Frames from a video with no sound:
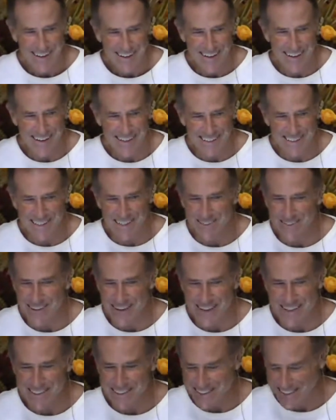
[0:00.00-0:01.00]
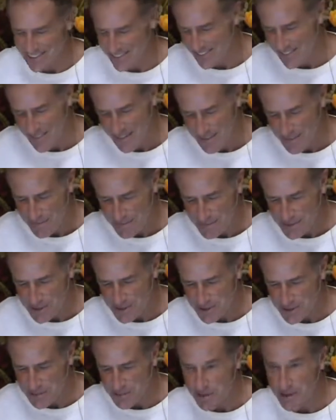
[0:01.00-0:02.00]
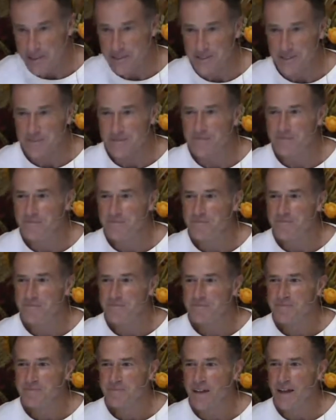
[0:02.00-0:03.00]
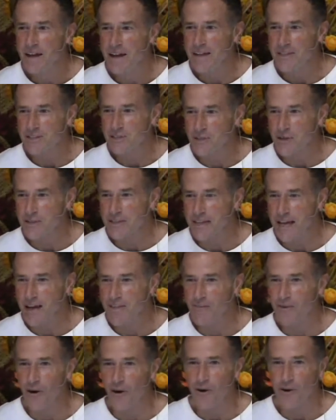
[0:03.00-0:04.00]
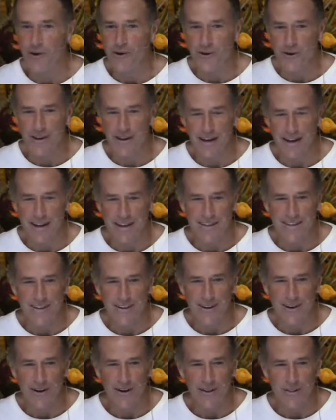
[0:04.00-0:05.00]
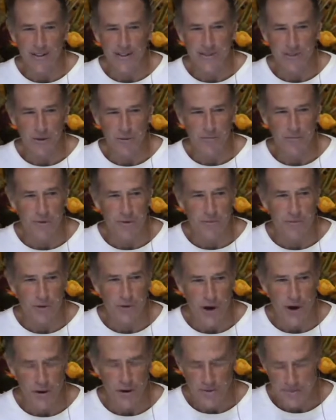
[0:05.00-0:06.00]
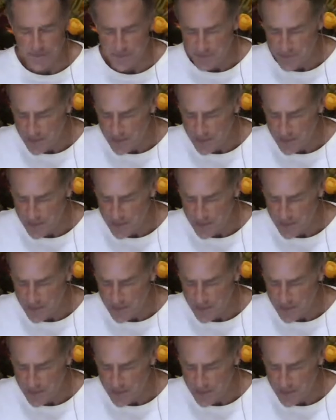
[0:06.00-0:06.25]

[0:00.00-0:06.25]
He's amazing, just amazing. Hey, it's great to have you all here tonight. Let's open with prayer.